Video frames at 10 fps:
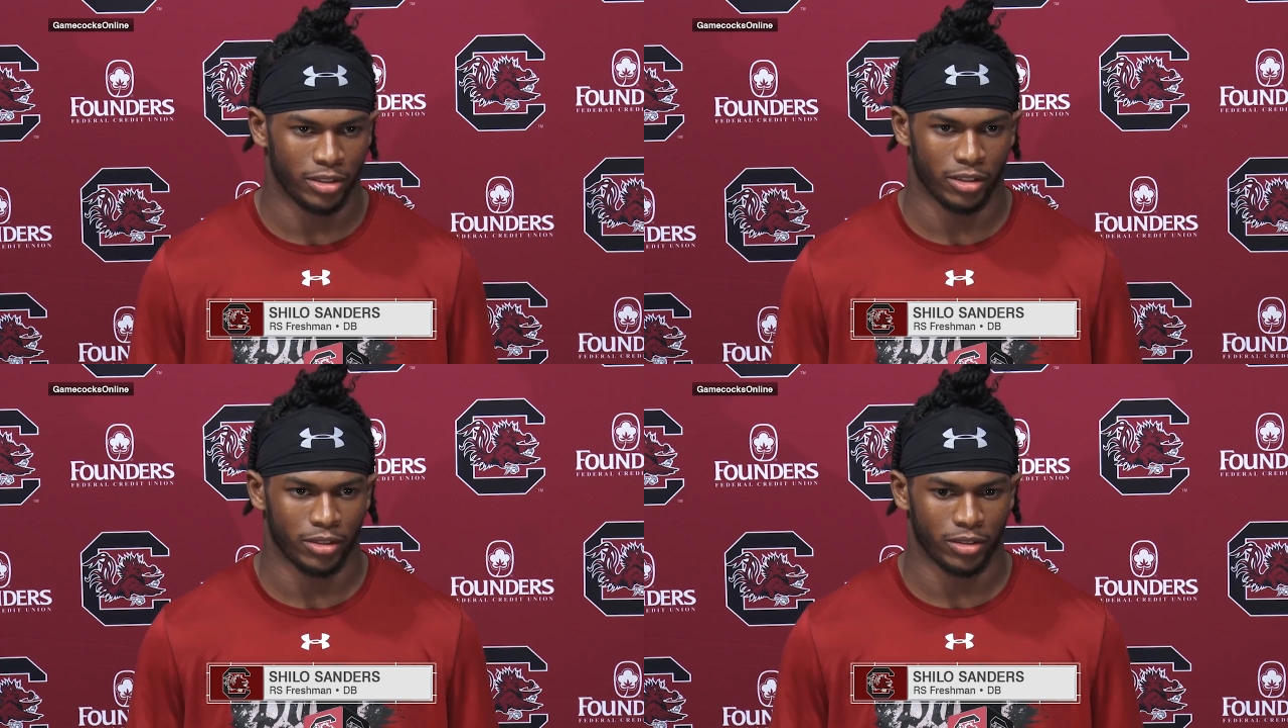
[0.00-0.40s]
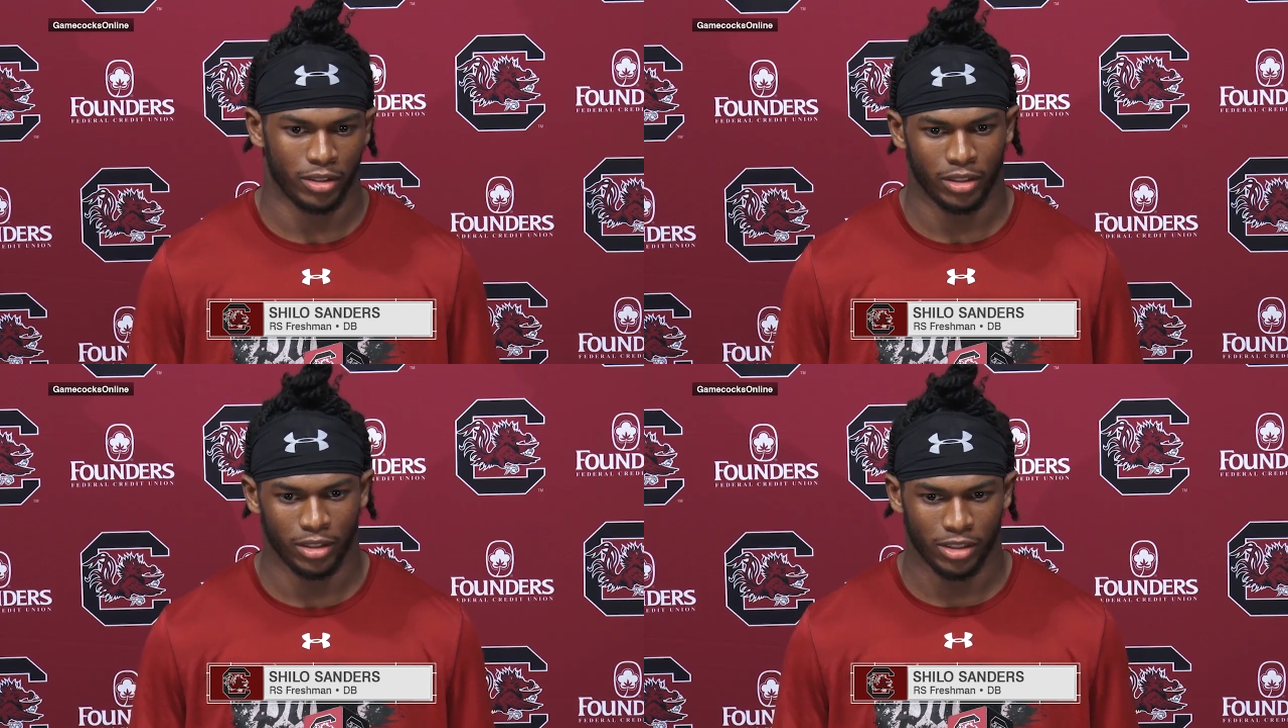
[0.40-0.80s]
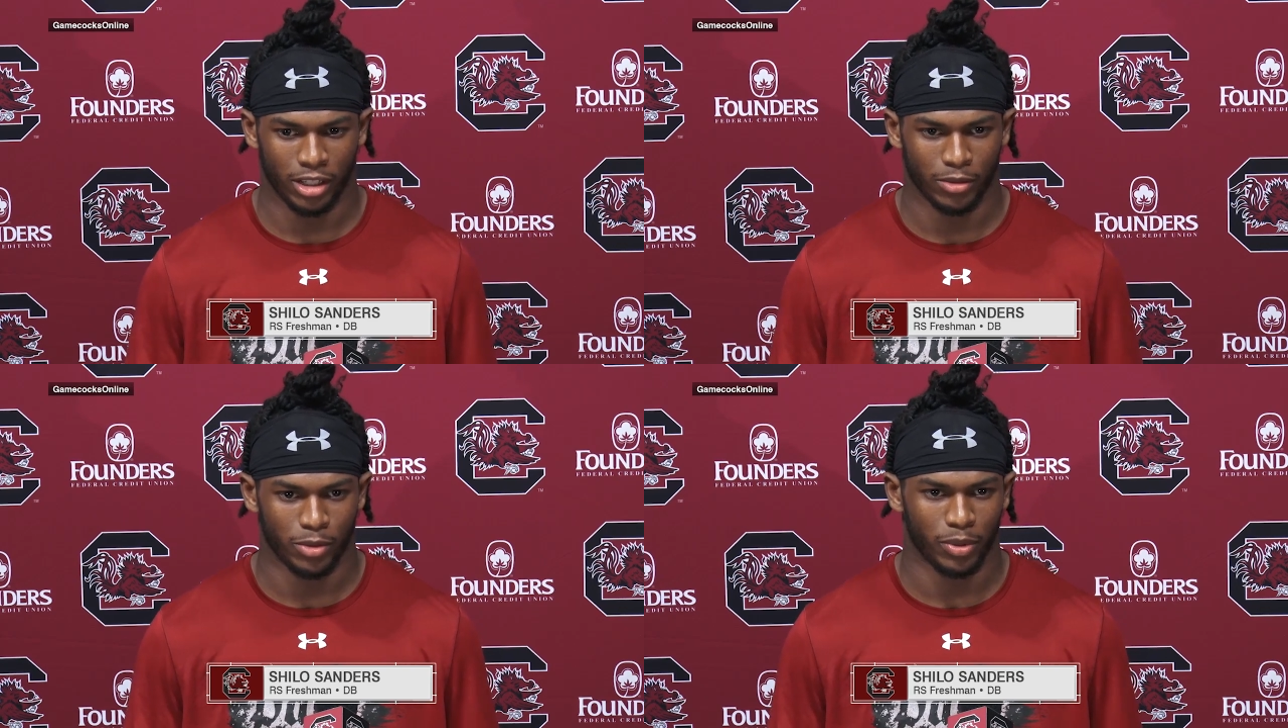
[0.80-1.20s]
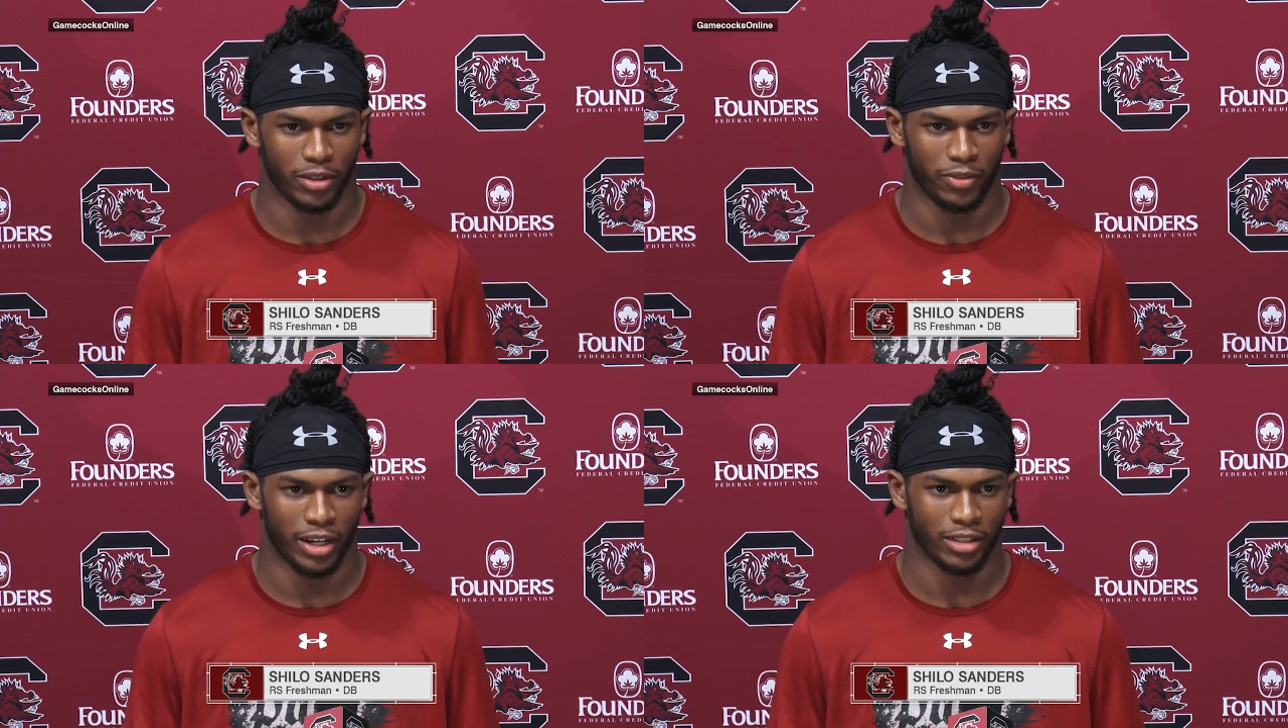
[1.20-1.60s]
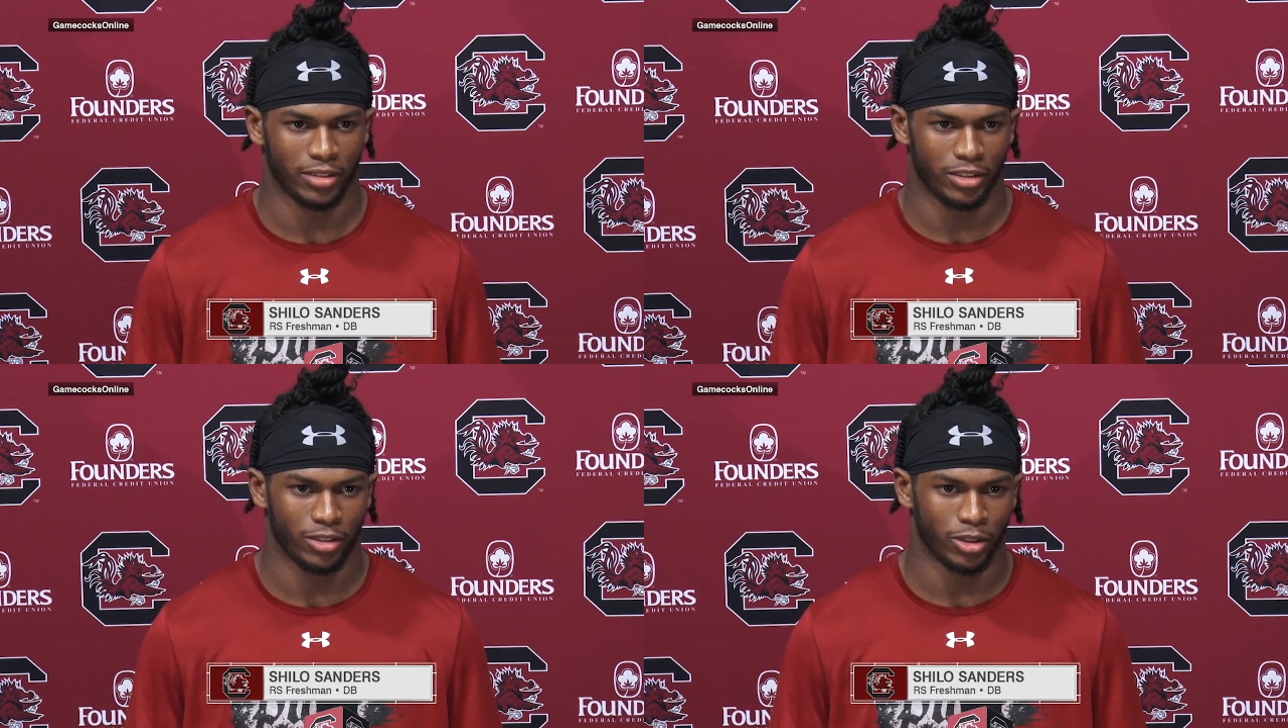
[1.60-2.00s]
So it, it just helps you play faster,
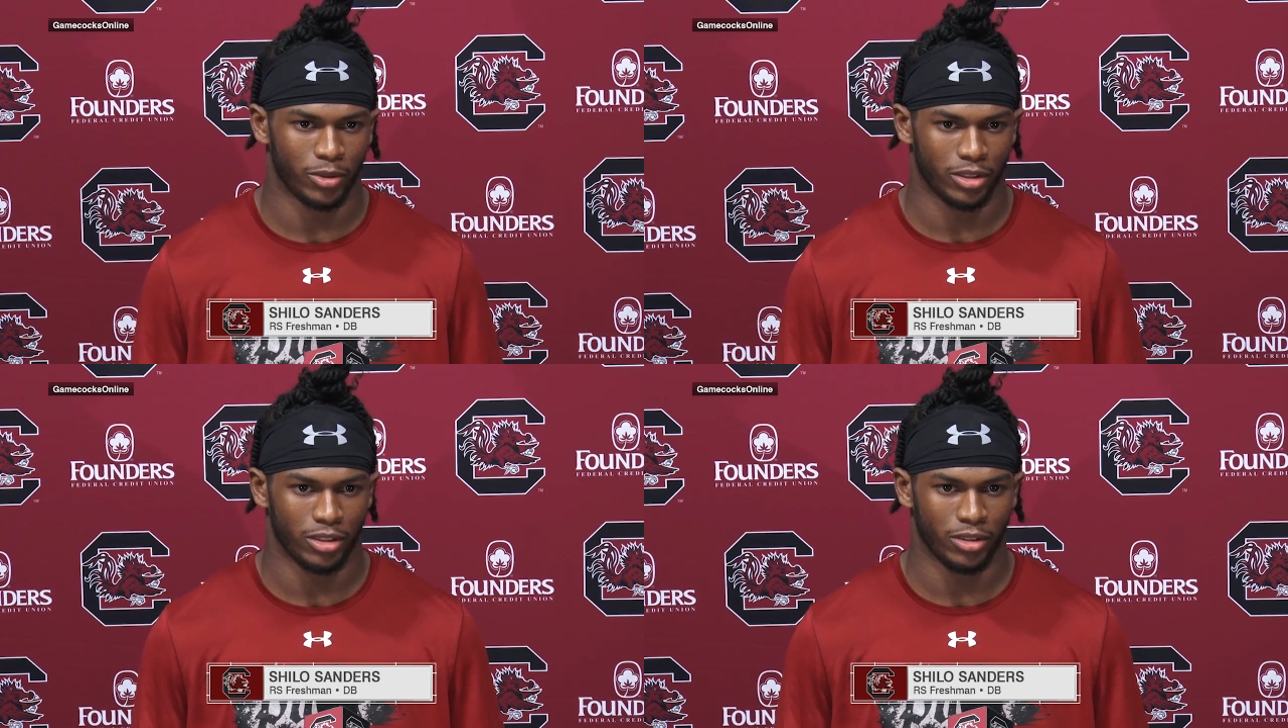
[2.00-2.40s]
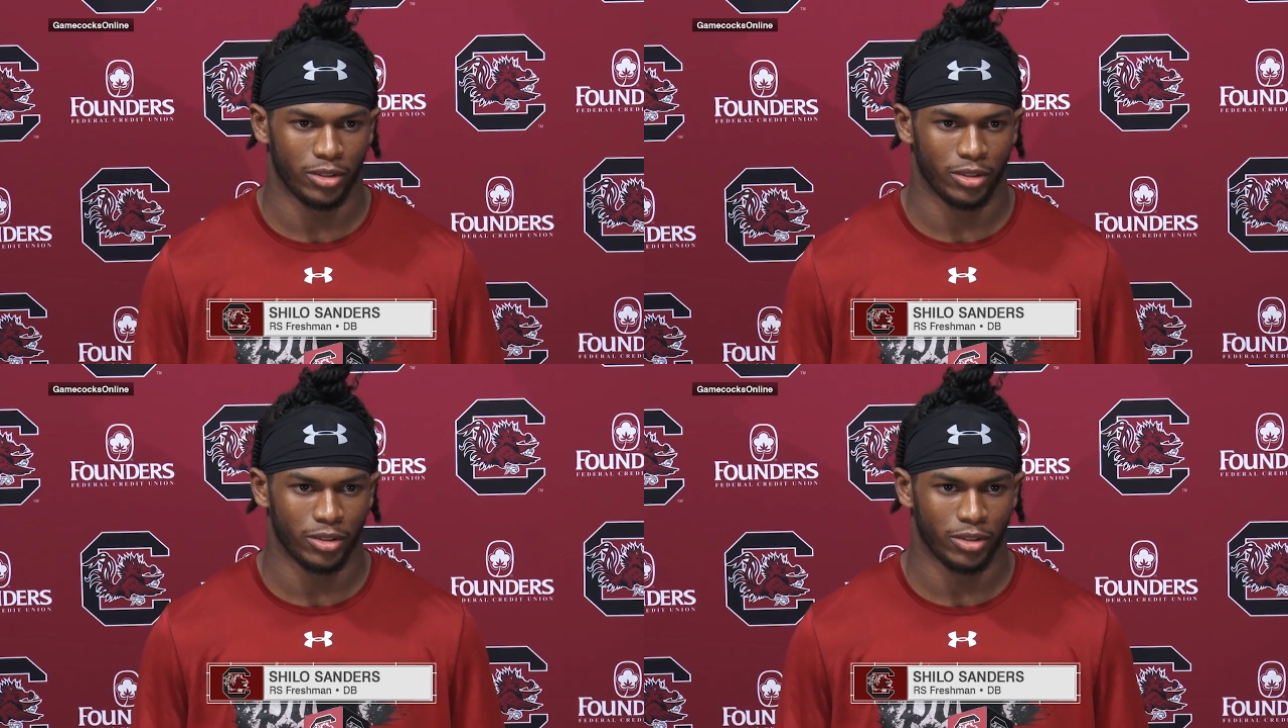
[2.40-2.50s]
just knowing what to do.